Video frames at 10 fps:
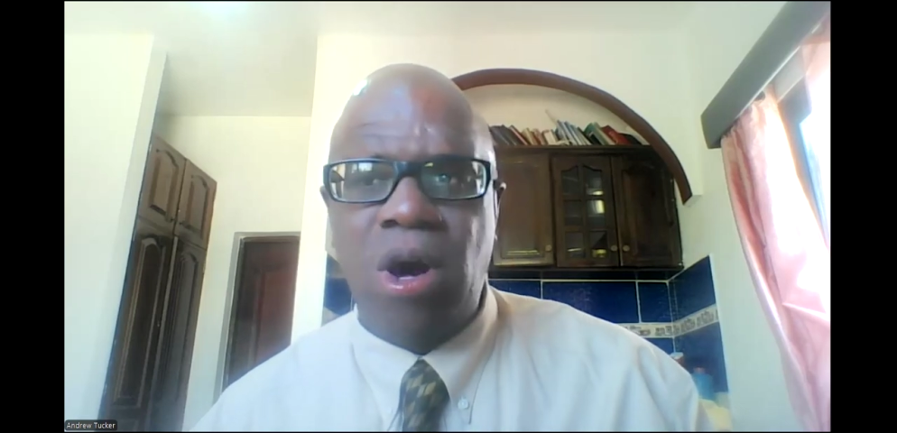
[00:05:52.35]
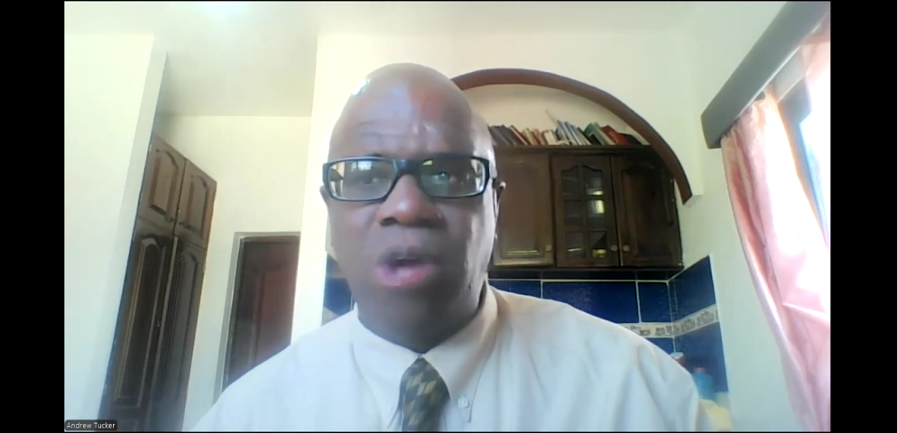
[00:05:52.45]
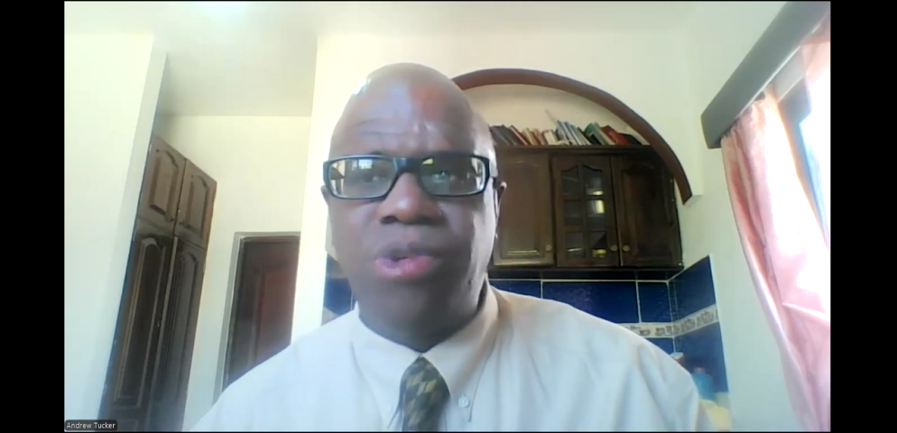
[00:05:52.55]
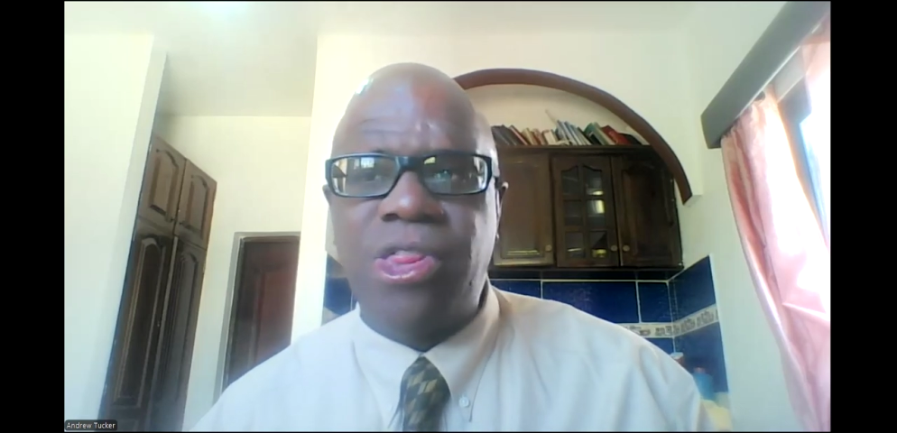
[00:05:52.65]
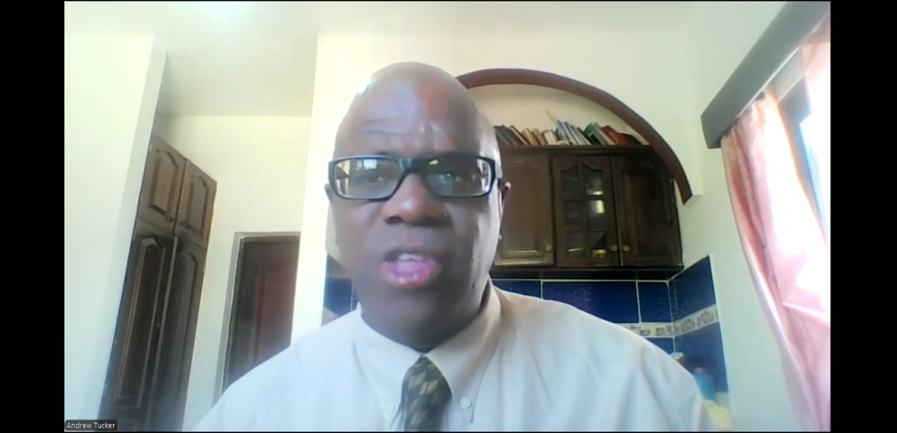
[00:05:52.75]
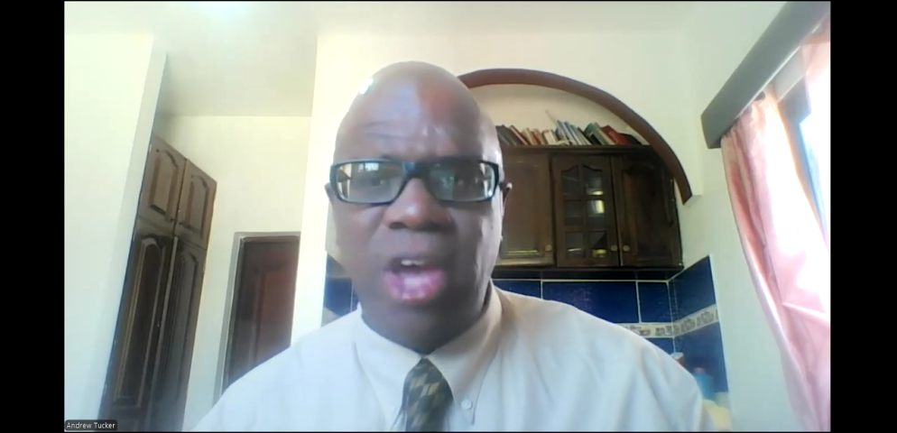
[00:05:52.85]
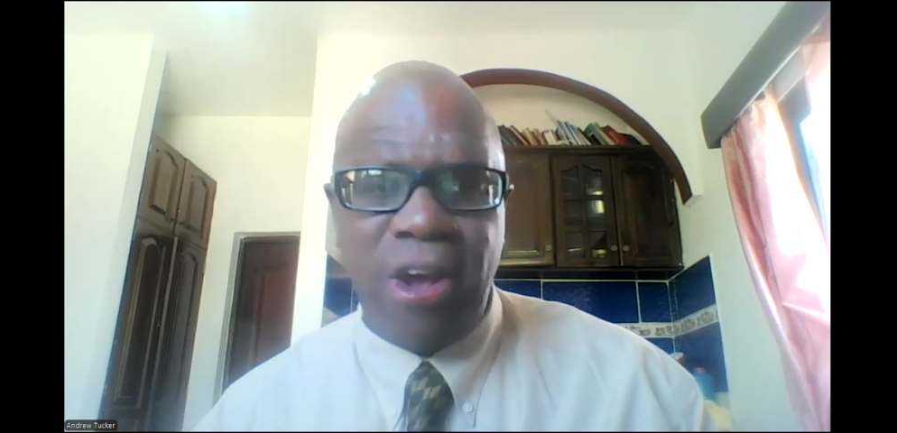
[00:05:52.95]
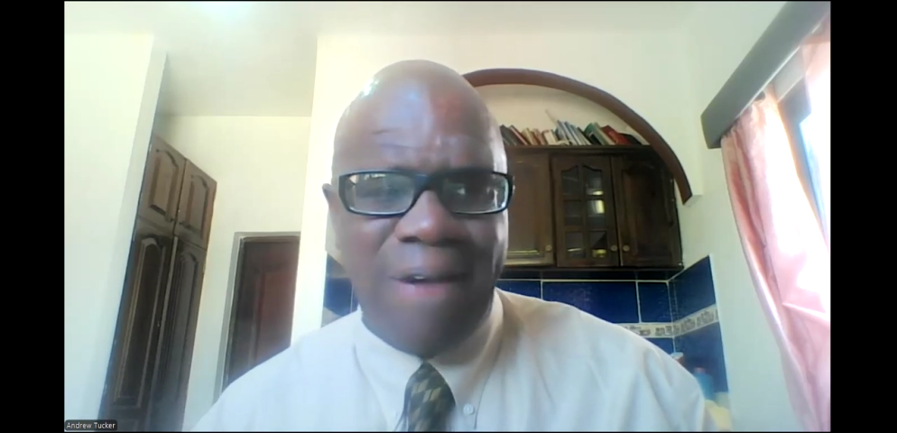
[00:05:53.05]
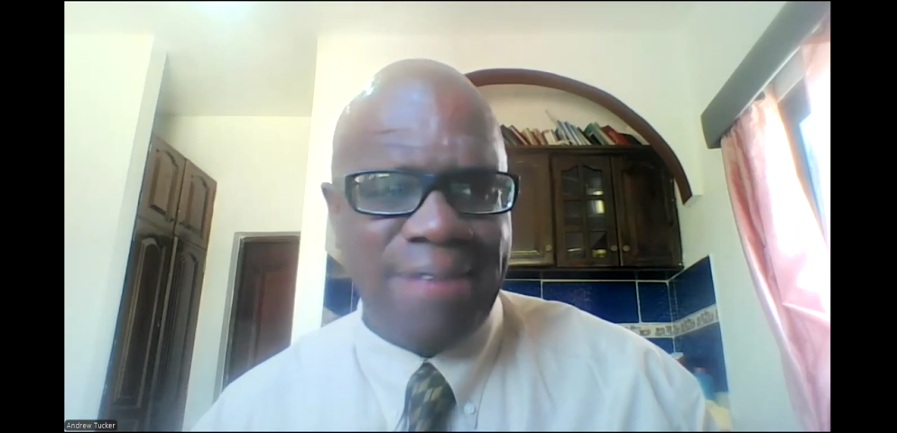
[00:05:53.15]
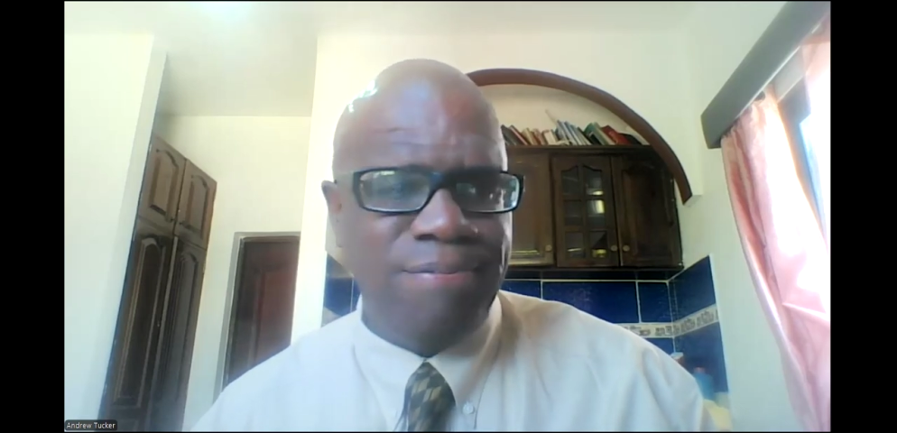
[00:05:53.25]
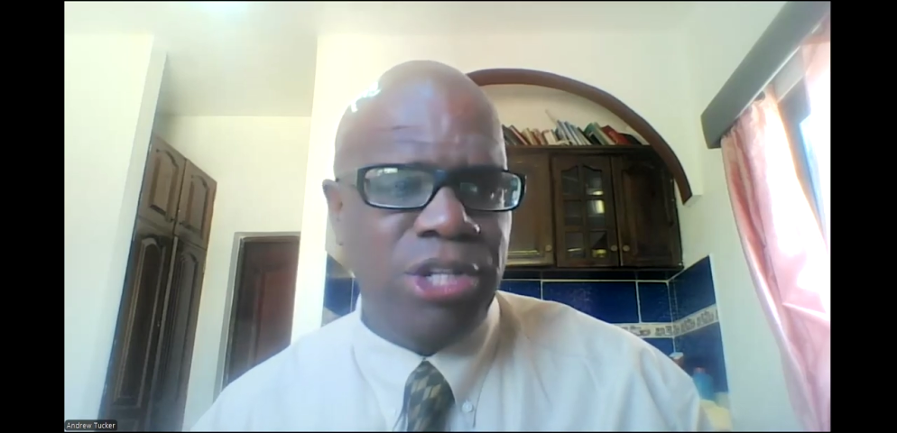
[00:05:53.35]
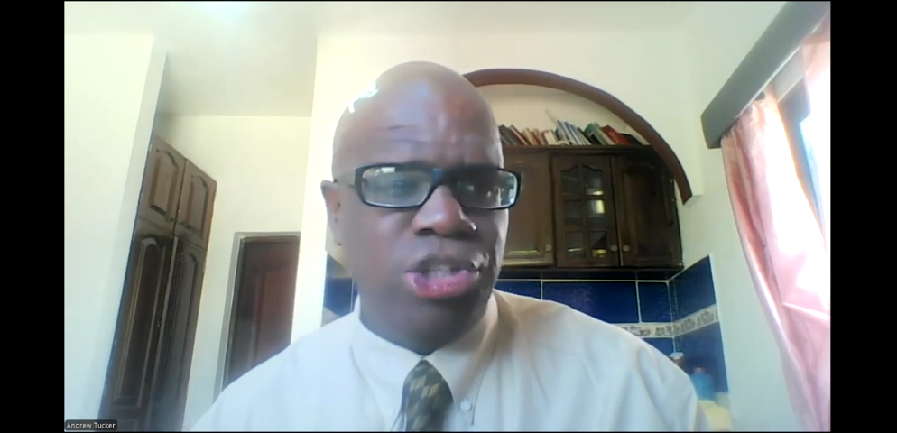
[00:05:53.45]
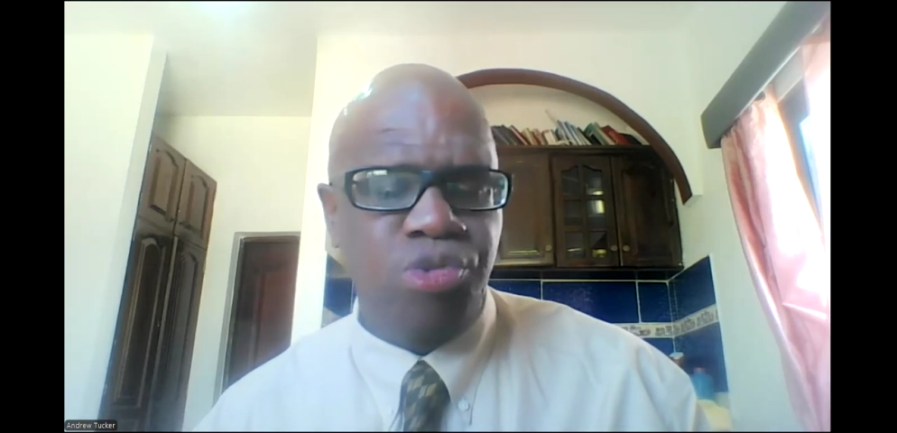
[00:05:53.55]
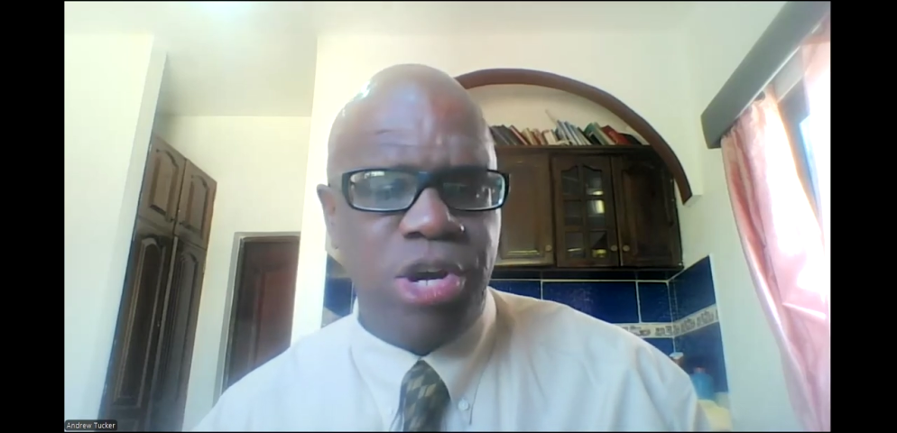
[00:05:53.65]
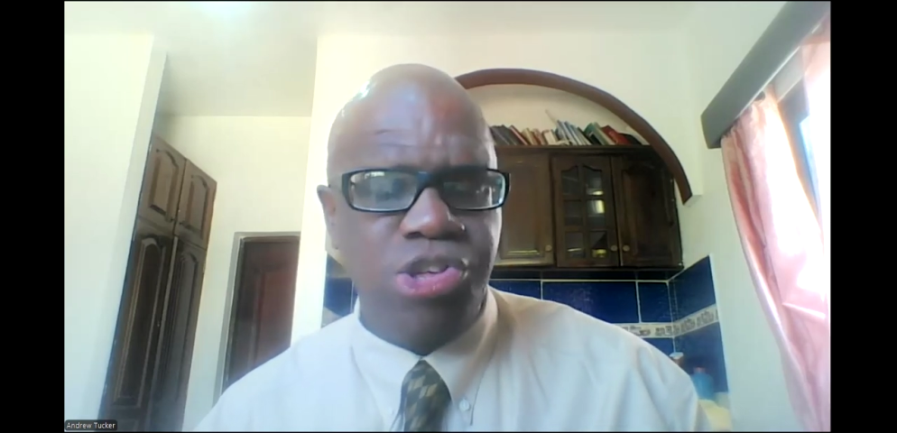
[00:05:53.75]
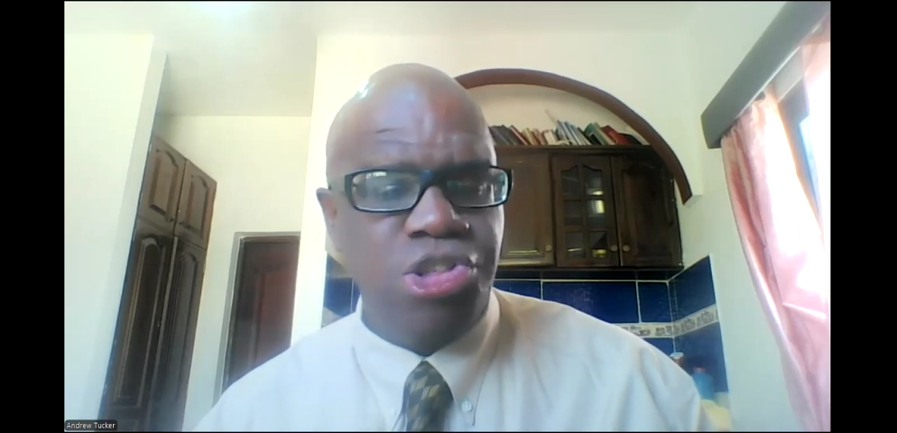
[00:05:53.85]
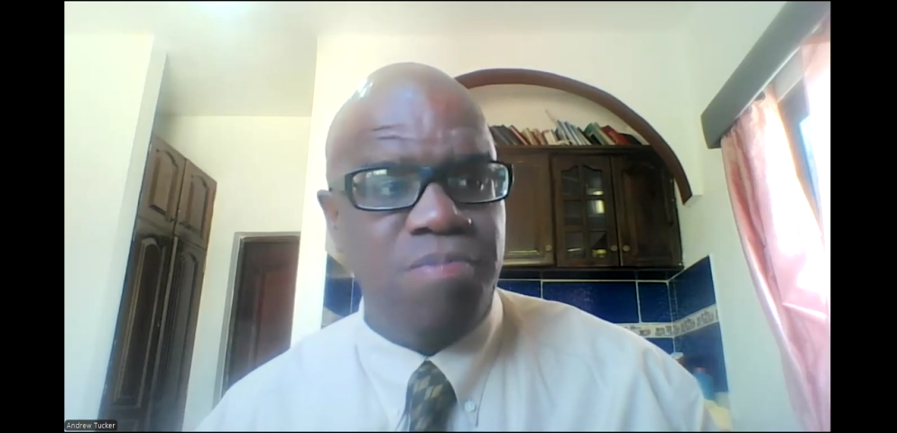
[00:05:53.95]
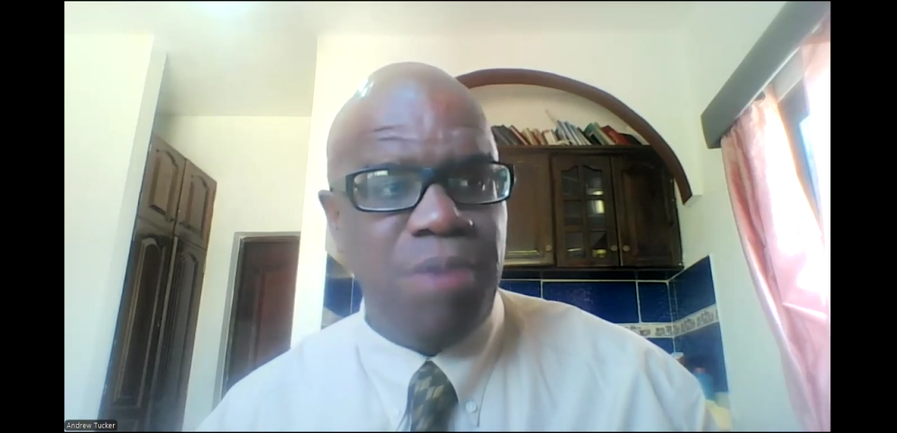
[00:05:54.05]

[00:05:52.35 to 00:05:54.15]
under their administration,